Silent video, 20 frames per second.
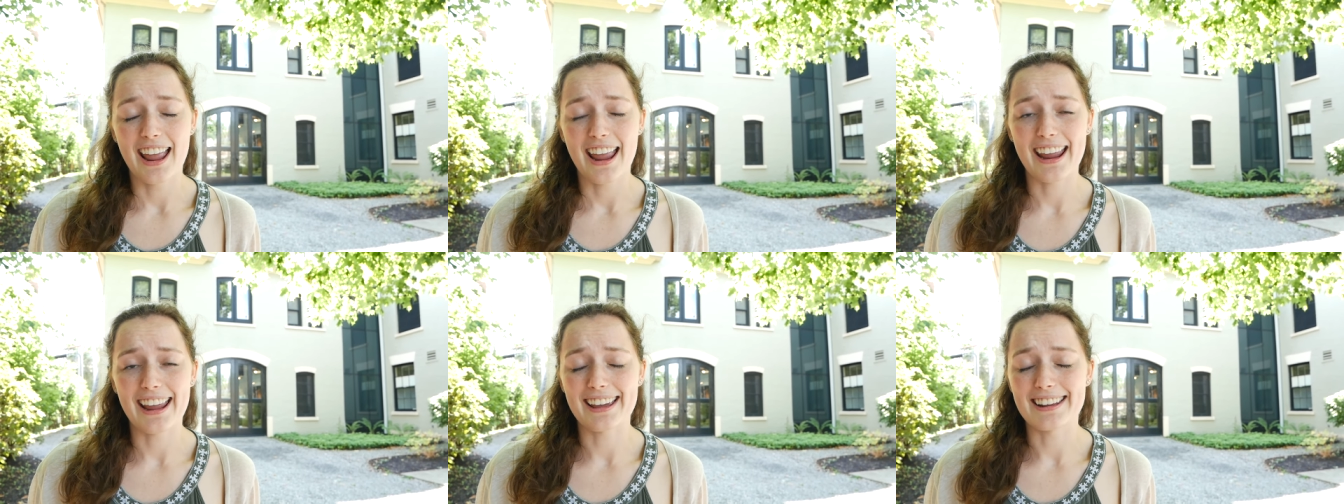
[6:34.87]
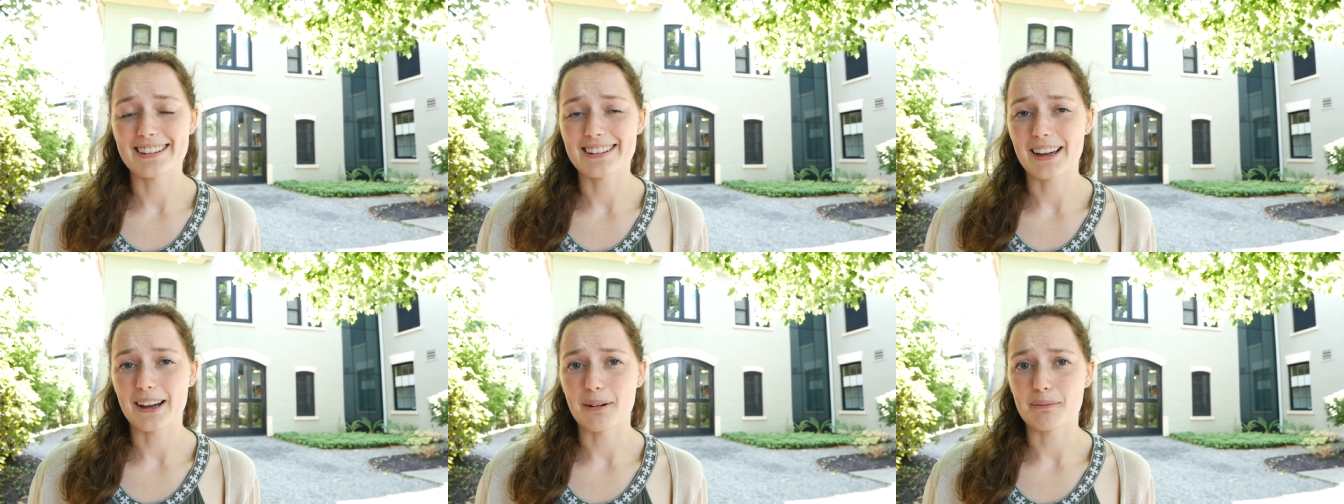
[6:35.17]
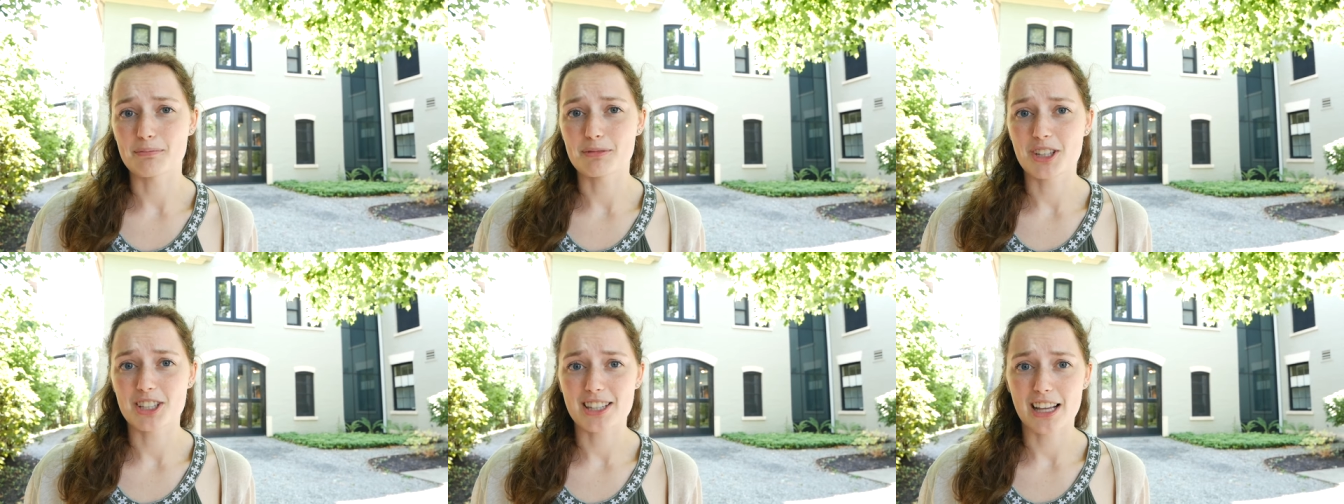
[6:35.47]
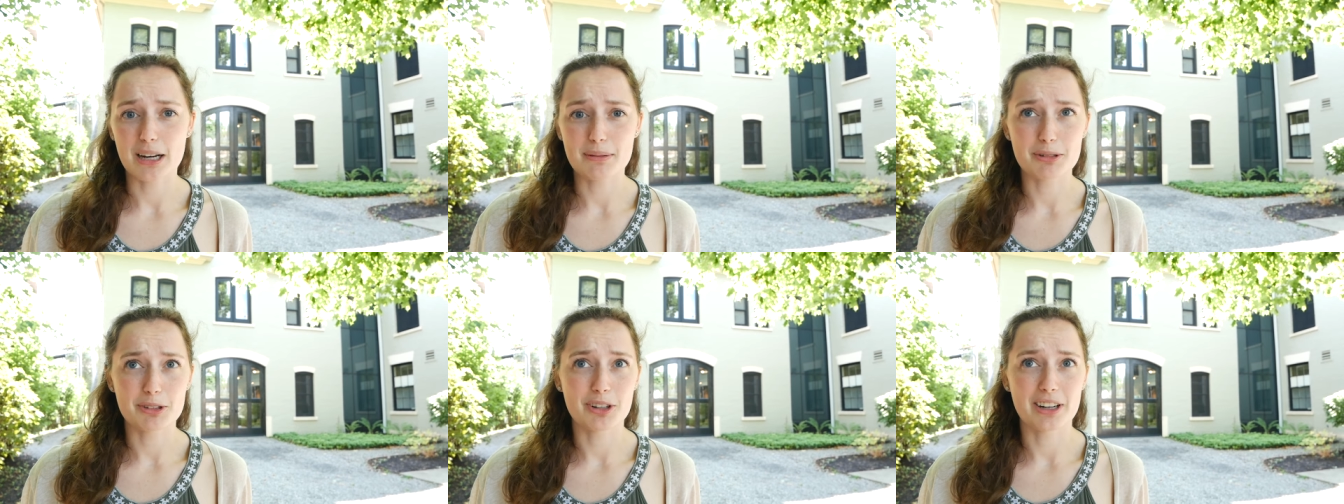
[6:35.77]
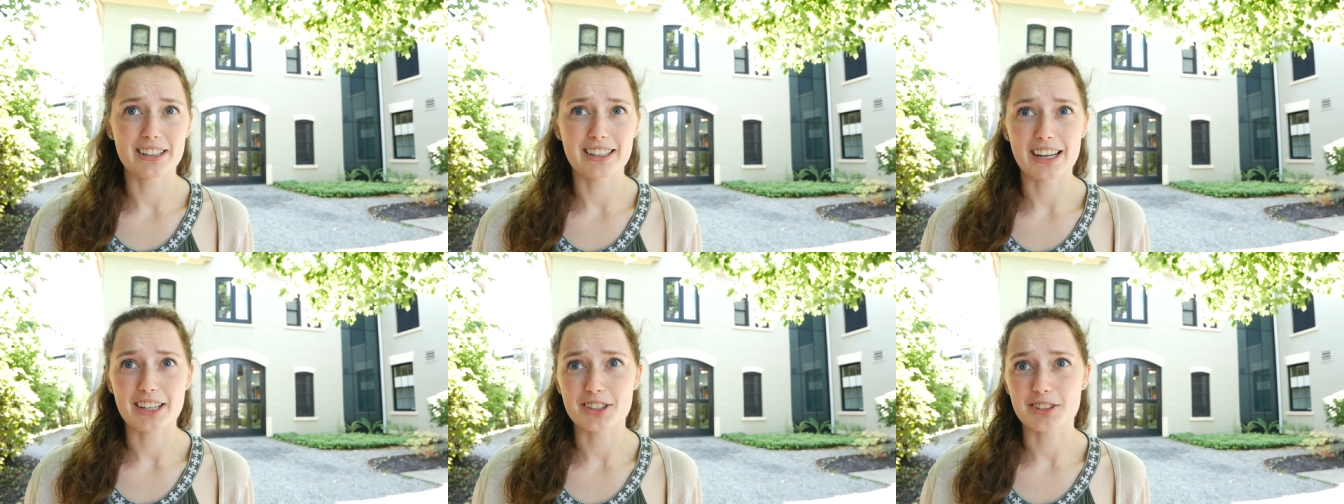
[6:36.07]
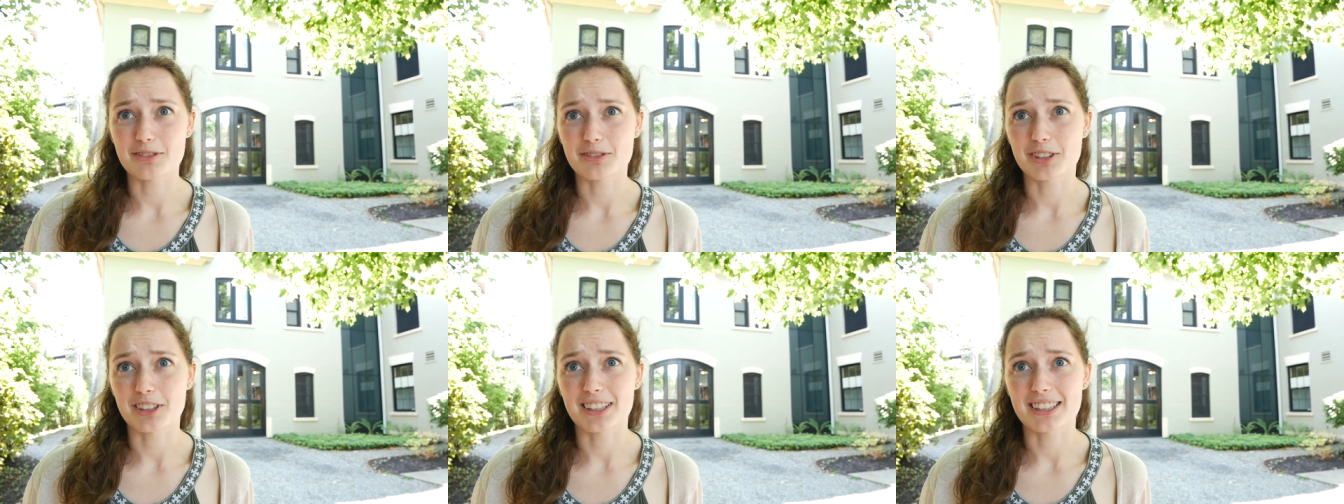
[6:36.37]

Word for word: and um, just set up a great nation for